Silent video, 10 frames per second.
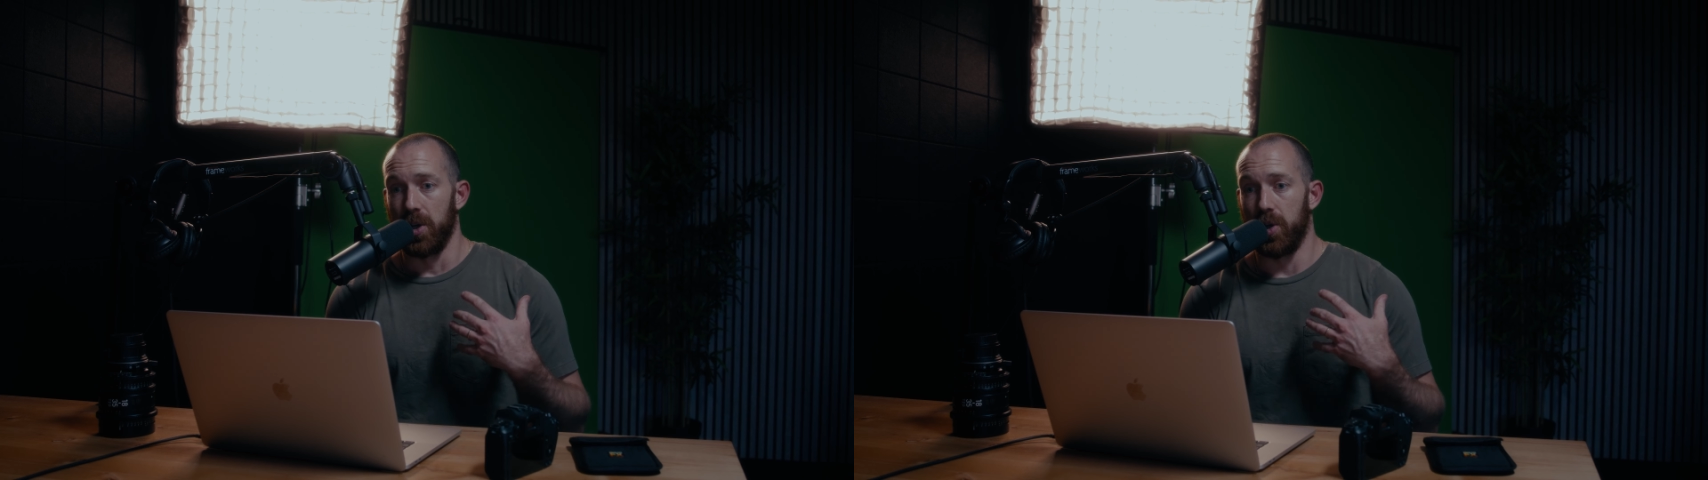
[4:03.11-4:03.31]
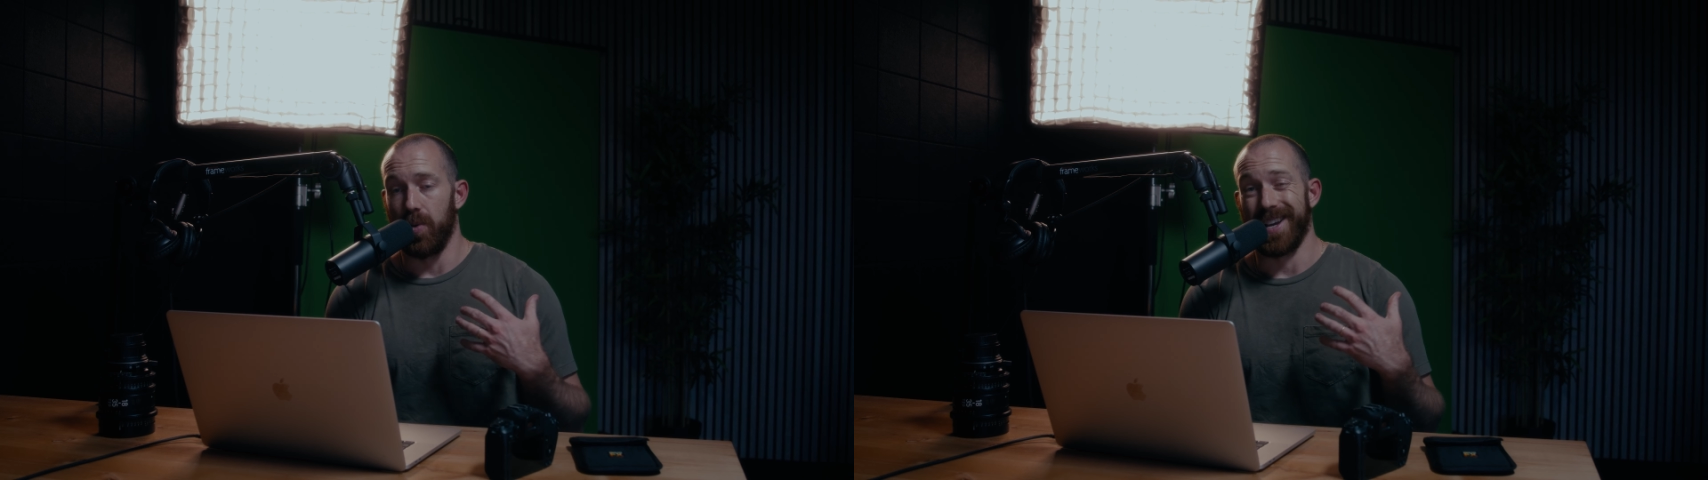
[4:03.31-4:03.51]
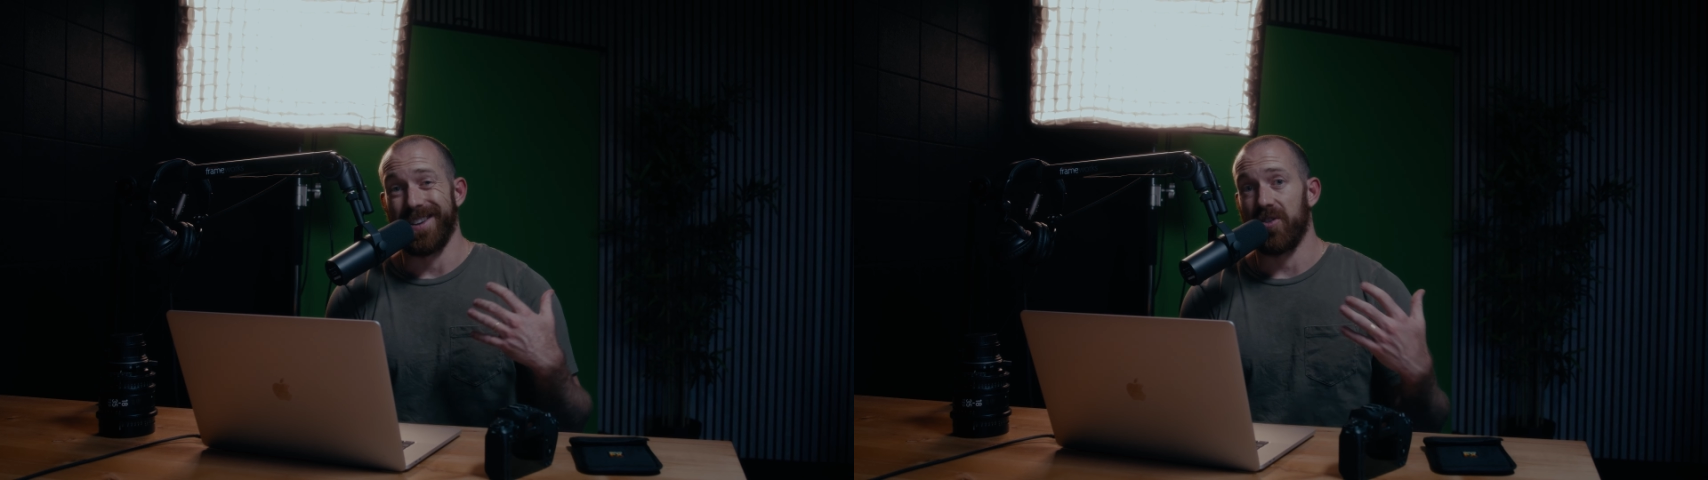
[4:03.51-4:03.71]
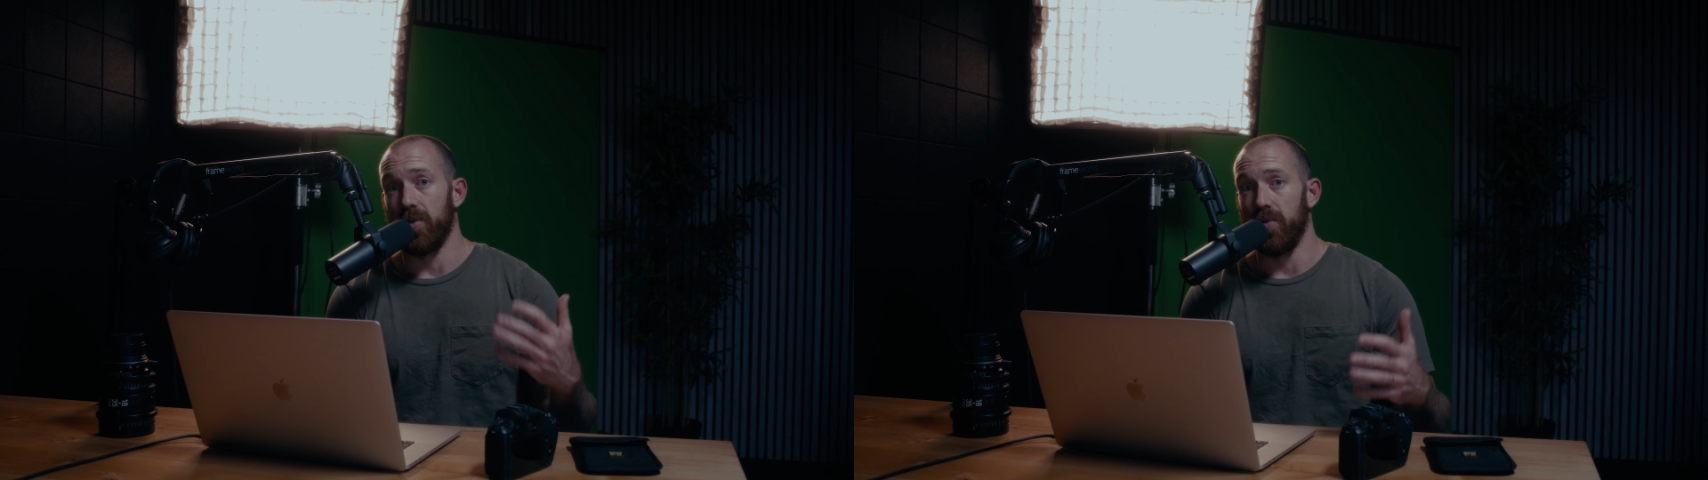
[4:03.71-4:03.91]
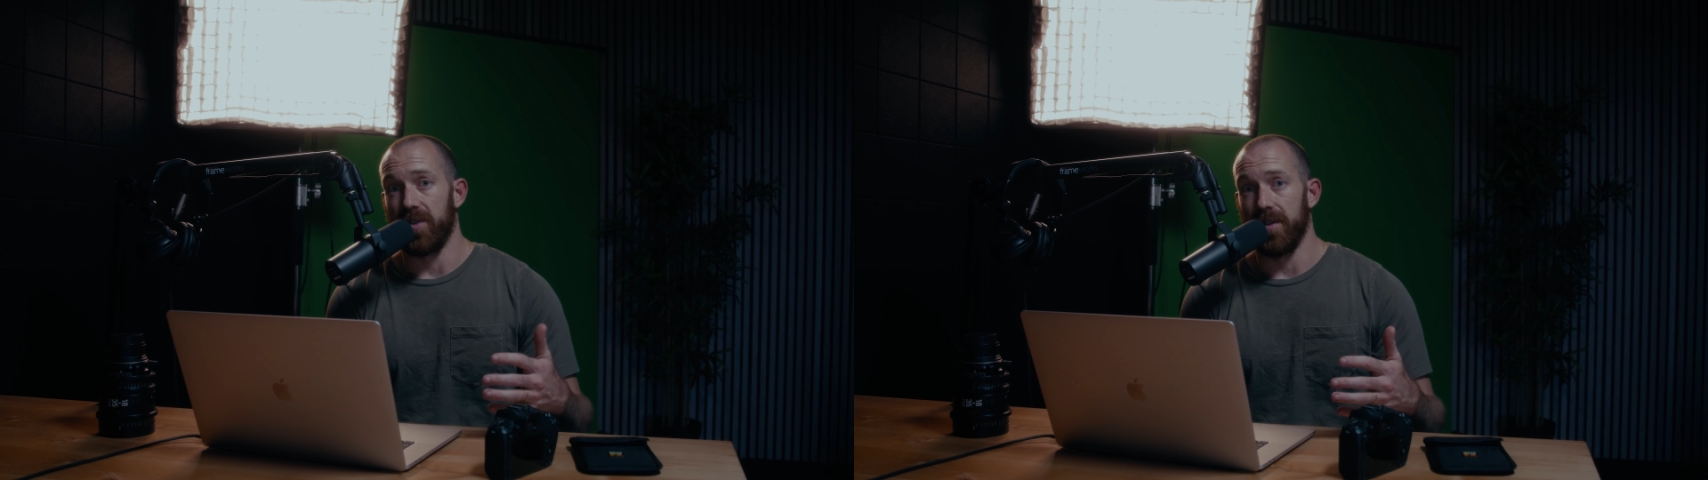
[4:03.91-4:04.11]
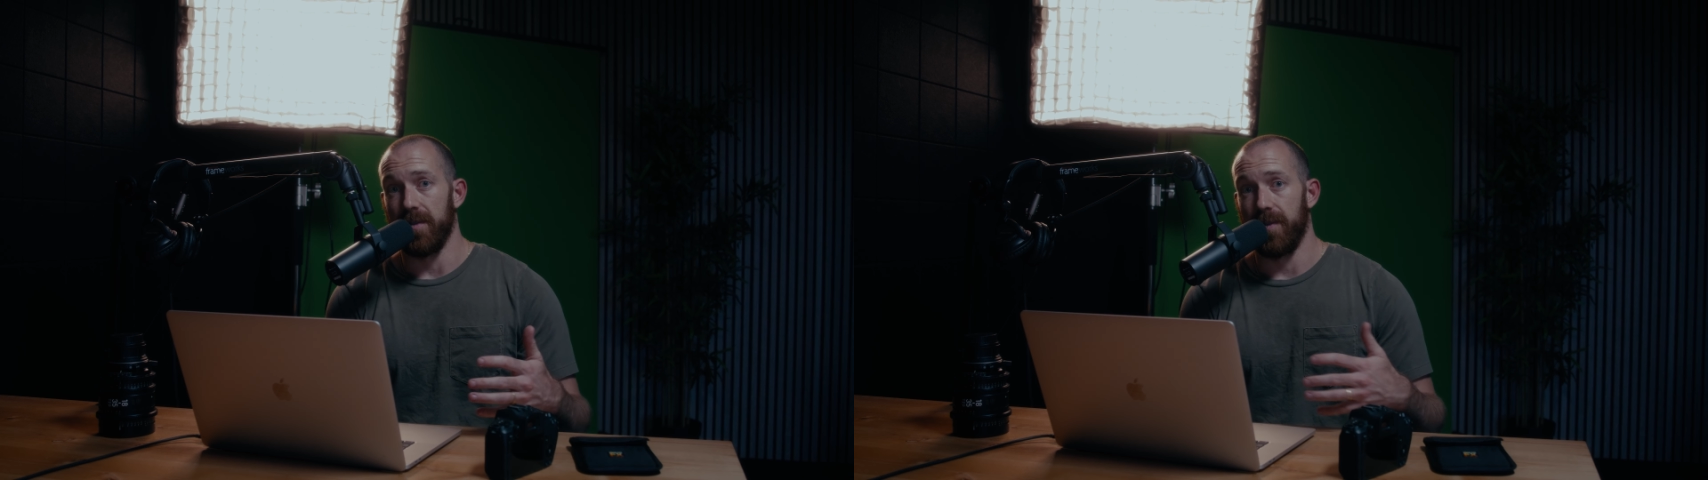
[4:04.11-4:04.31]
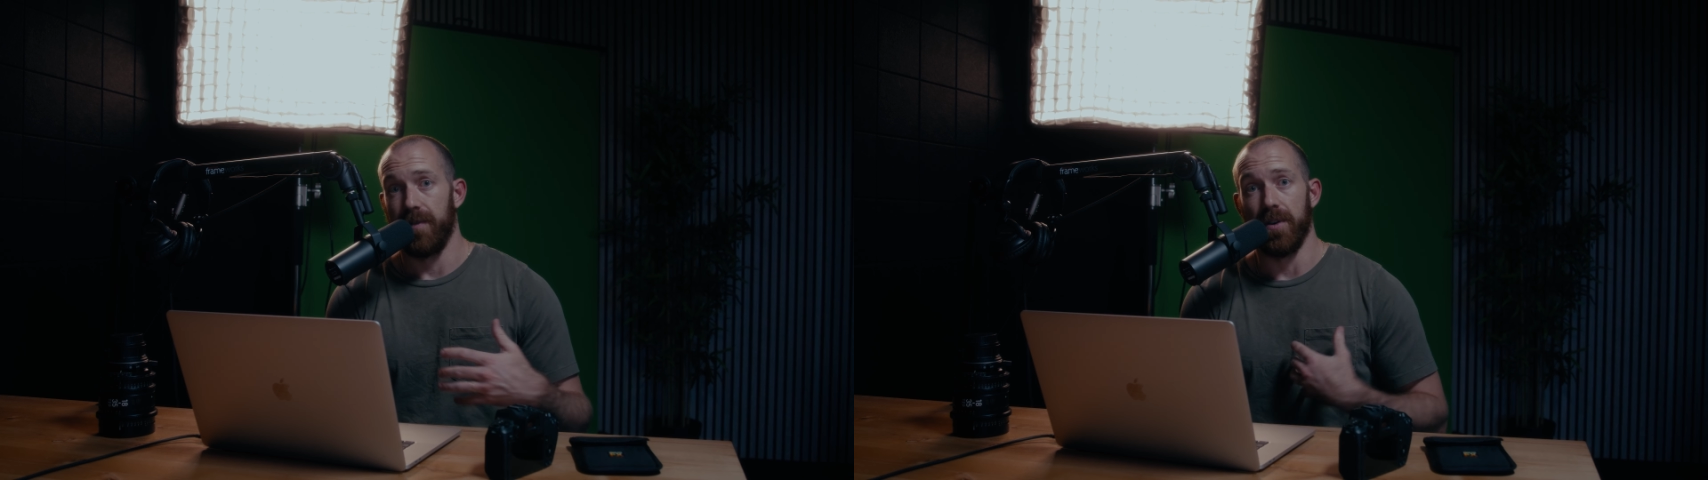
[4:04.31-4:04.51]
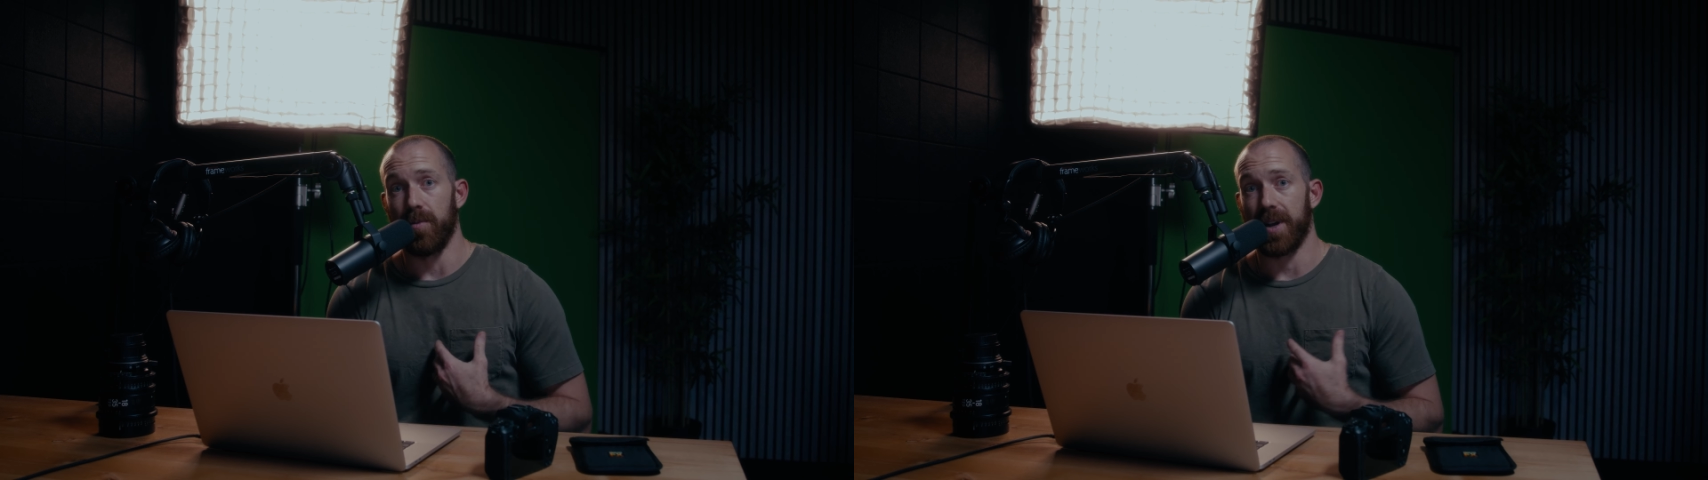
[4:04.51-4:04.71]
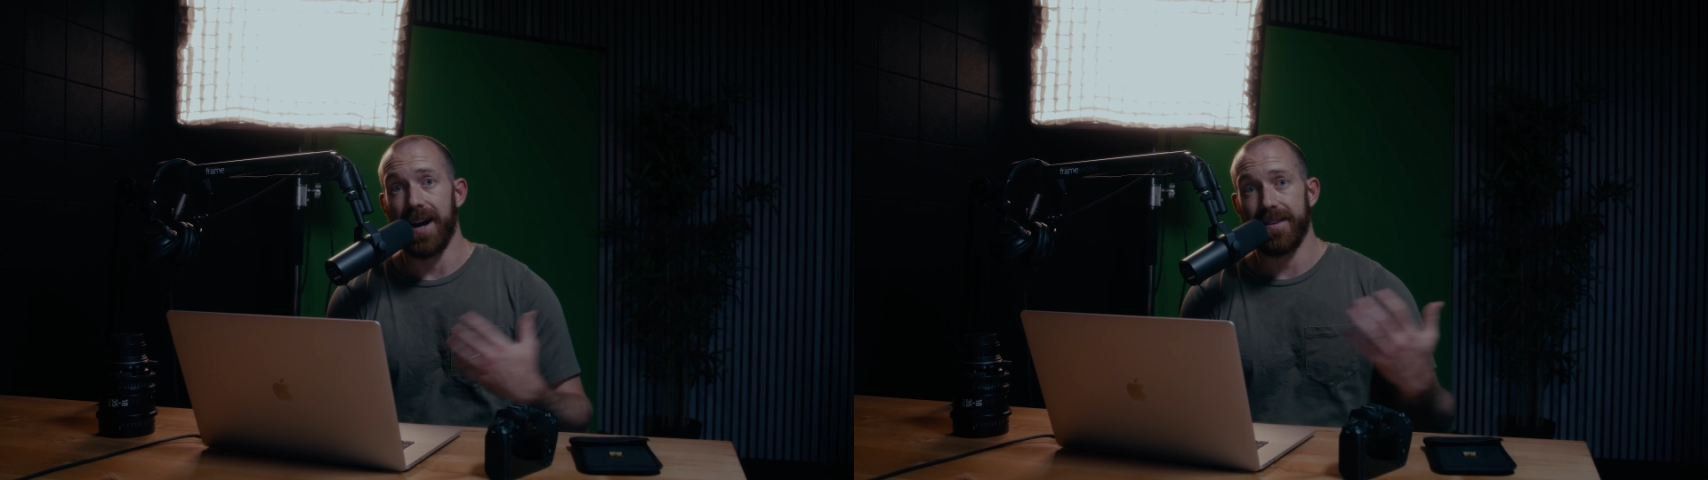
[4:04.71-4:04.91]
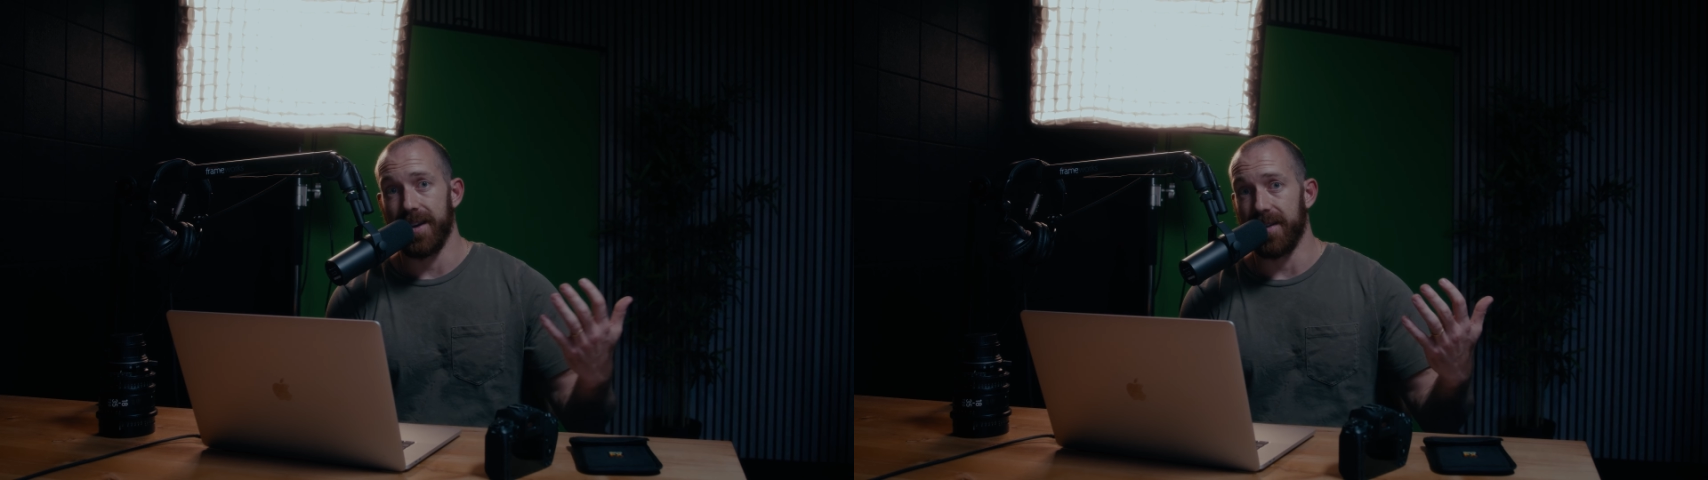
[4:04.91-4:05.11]
doing exclusive film
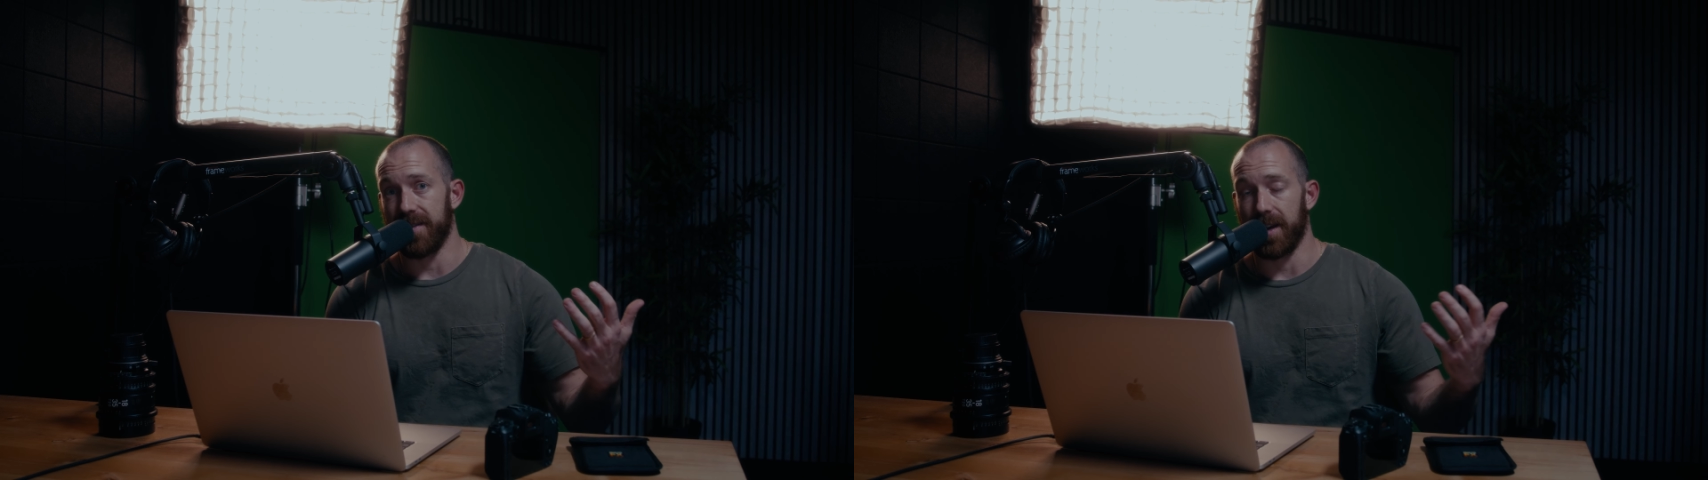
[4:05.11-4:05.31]
contests,